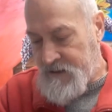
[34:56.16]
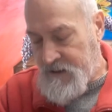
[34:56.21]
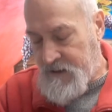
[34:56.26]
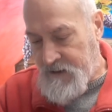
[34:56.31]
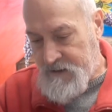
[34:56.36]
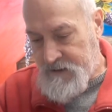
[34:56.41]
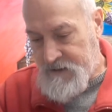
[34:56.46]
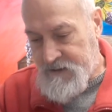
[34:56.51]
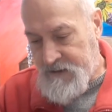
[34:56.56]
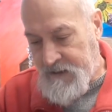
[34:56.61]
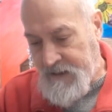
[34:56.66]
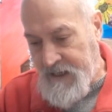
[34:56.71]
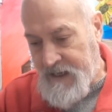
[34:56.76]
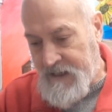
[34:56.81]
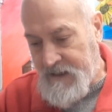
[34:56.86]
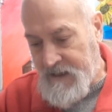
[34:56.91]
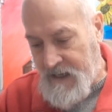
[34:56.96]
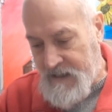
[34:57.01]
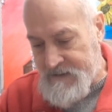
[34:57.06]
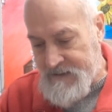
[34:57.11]
going to
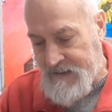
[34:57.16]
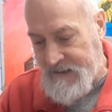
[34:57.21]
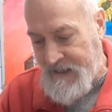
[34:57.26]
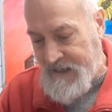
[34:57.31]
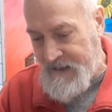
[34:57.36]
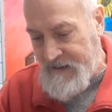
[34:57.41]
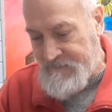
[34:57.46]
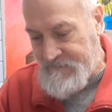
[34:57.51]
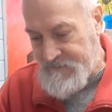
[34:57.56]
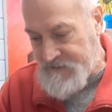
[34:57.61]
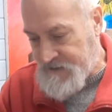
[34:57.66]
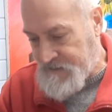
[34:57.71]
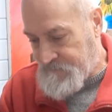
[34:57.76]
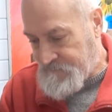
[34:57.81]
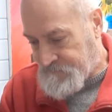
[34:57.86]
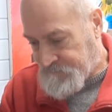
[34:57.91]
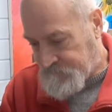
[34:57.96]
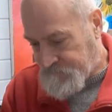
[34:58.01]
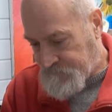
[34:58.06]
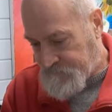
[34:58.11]
get as a gift.
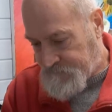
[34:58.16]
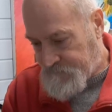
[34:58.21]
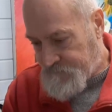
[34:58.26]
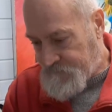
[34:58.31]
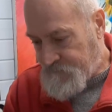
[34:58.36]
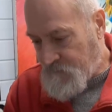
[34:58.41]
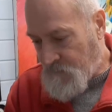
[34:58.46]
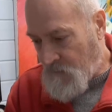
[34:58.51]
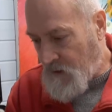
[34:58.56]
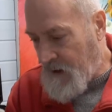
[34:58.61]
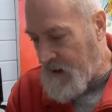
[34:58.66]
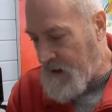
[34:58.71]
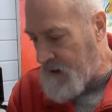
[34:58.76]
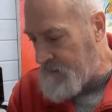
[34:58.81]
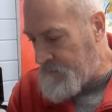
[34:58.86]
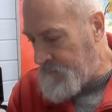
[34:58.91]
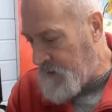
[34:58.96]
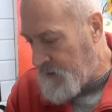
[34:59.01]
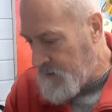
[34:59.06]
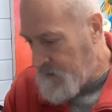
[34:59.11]

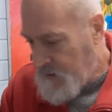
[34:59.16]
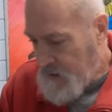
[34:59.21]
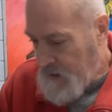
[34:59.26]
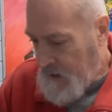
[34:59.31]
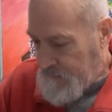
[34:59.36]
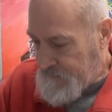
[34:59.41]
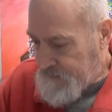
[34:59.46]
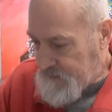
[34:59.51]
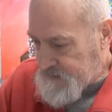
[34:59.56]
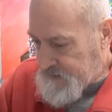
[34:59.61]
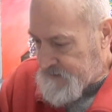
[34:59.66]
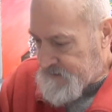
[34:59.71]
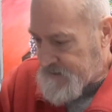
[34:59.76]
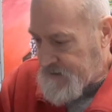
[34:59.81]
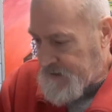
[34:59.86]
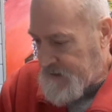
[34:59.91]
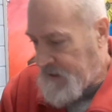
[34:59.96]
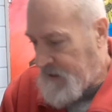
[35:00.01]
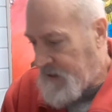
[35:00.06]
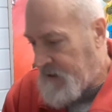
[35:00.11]
And this is
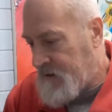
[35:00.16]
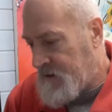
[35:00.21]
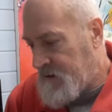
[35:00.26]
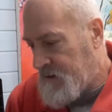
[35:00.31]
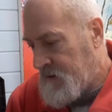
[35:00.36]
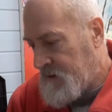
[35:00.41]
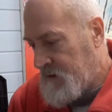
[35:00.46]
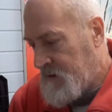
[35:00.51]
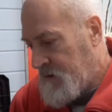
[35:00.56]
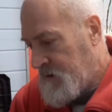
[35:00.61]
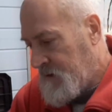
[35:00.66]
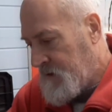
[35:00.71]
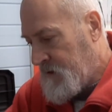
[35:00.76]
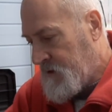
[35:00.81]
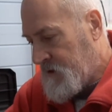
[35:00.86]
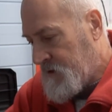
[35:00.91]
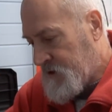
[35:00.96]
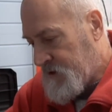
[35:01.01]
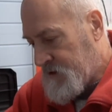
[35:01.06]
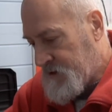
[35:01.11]
the,
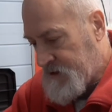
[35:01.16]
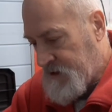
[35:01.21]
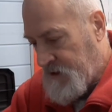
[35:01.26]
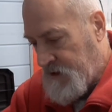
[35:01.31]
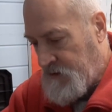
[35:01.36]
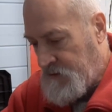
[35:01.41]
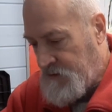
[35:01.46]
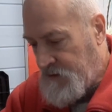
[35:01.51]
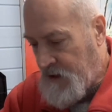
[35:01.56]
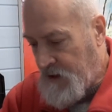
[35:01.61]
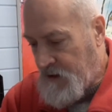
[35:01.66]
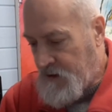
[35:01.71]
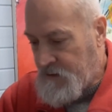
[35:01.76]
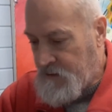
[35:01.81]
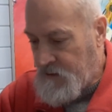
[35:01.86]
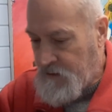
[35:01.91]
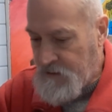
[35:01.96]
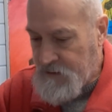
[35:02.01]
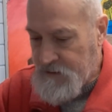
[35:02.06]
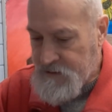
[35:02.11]
just so you
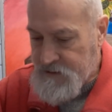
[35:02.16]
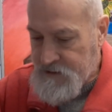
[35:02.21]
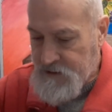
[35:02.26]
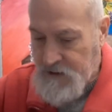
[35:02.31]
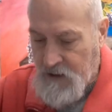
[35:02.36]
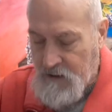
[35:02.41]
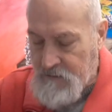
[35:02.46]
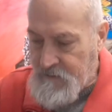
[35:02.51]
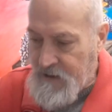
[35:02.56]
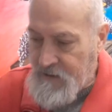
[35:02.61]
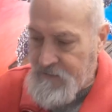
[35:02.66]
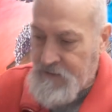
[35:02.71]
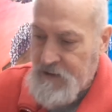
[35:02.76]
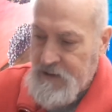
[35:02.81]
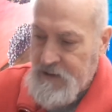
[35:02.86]
know, to go around the